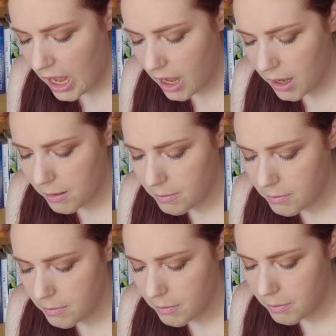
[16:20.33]

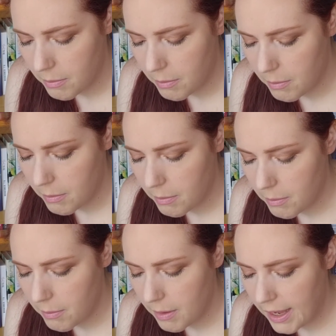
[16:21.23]
Um,
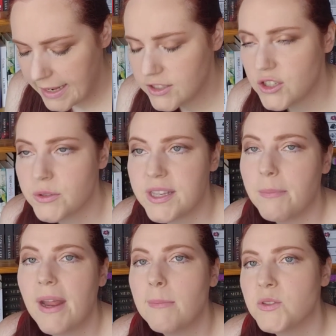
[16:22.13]
and so
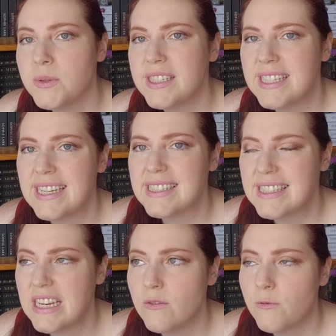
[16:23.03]
sometimes we see a
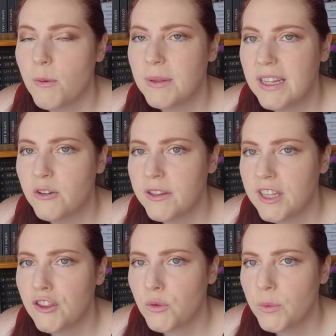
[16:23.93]
scene from
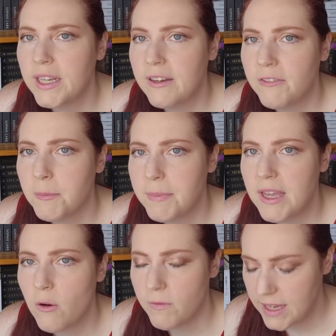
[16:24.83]
literally three different
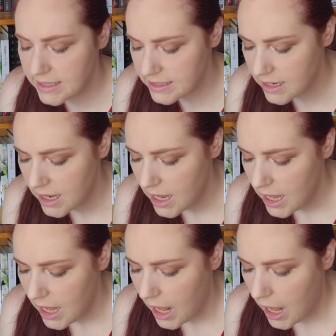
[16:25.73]
POVs.
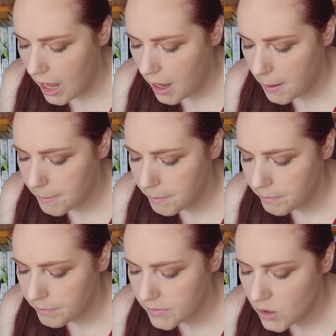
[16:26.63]
Um,
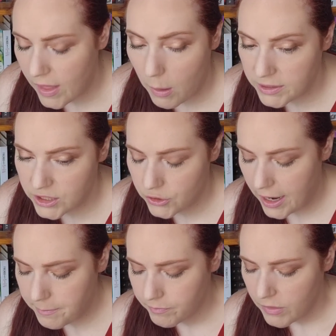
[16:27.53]
so that wasn't
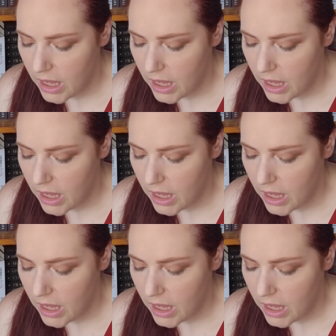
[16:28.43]
great.